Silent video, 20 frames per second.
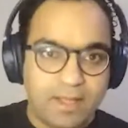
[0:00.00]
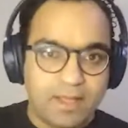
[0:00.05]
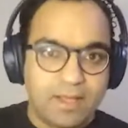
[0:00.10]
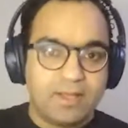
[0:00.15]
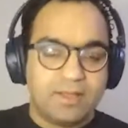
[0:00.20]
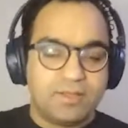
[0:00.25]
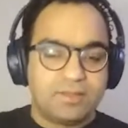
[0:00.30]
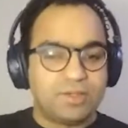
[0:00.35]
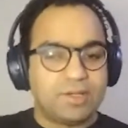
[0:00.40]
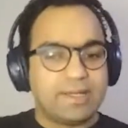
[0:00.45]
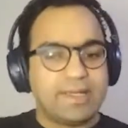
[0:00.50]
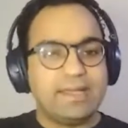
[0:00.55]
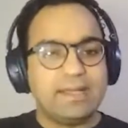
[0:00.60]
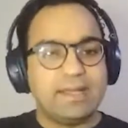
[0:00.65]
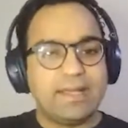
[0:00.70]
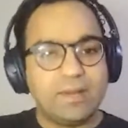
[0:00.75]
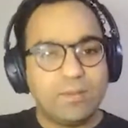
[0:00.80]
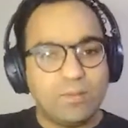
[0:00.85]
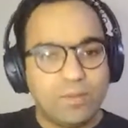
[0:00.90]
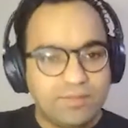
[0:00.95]
So again,
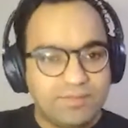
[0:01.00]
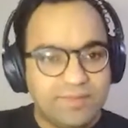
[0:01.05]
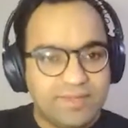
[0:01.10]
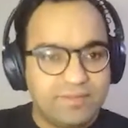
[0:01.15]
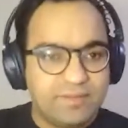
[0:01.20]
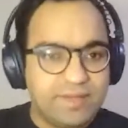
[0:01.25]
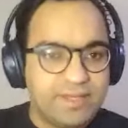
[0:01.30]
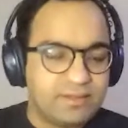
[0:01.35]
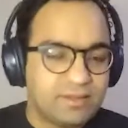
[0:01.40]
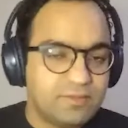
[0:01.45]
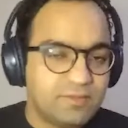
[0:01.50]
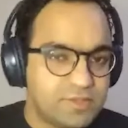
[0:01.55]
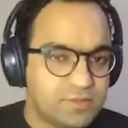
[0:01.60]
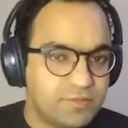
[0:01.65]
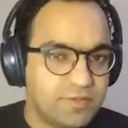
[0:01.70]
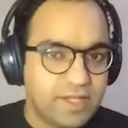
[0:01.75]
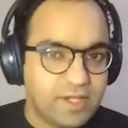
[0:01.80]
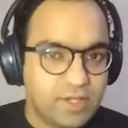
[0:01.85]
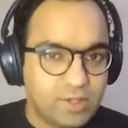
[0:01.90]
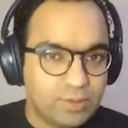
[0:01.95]
like one of the ways in which
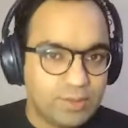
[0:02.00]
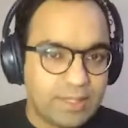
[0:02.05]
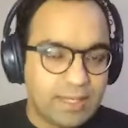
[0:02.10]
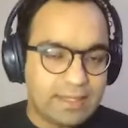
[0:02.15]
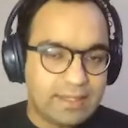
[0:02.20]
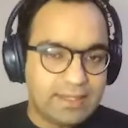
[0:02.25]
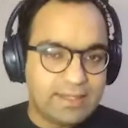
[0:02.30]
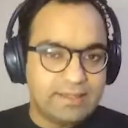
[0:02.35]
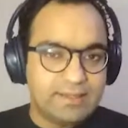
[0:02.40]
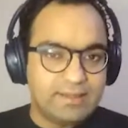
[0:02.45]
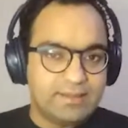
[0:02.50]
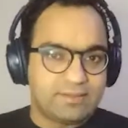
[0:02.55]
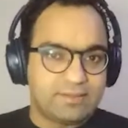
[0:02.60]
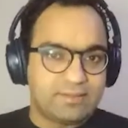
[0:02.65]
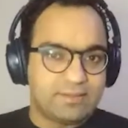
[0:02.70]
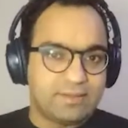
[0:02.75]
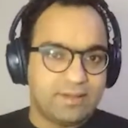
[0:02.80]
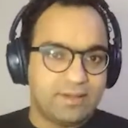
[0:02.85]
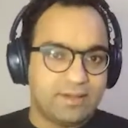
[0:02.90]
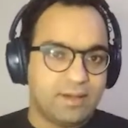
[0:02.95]
we can do that
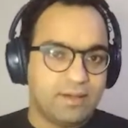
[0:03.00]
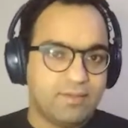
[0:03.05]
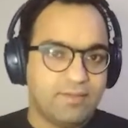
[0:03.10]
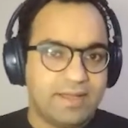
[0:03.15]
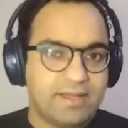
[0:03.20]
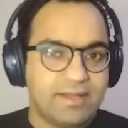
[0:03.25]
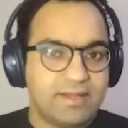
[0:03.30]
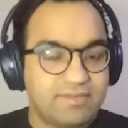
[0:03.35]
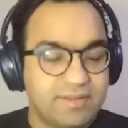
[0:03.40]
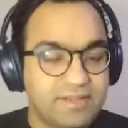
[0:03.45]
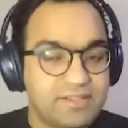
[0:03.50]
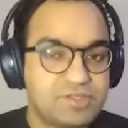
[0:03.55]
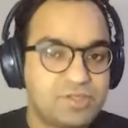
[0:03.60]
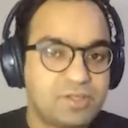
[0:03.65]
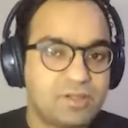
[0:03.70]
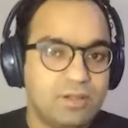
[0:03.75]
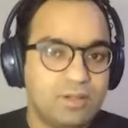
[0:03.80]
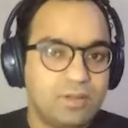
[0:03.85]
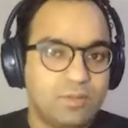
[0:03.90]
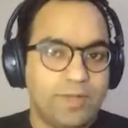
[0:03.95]
is via
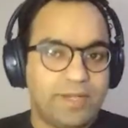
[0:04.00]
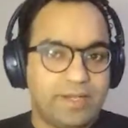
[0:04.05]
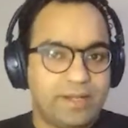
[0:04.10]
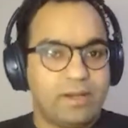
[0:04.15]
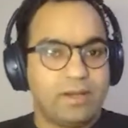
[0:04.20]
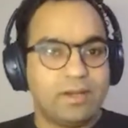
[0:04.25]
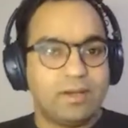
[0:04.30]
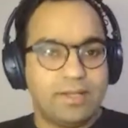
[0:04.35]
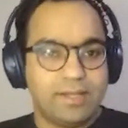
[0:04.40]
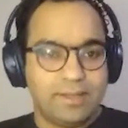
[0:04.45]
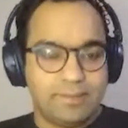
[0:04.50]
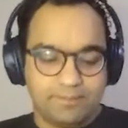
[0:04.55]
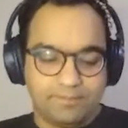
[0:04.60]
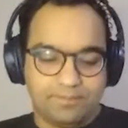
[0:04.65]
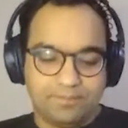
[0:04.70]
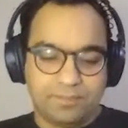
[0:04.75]
differential weighted learning.